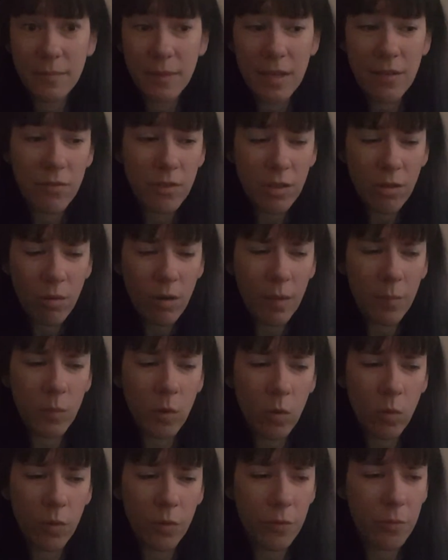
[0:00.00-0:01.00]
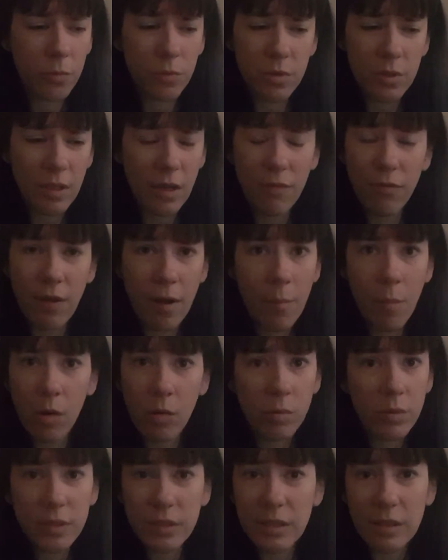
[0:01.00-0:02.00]
Even though I'm going through stuff, I'm
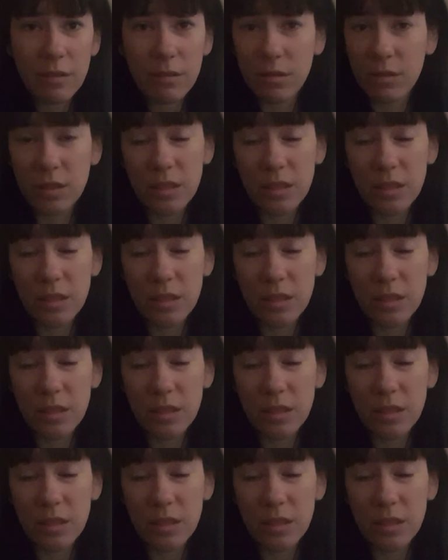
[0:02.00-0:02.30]
always here to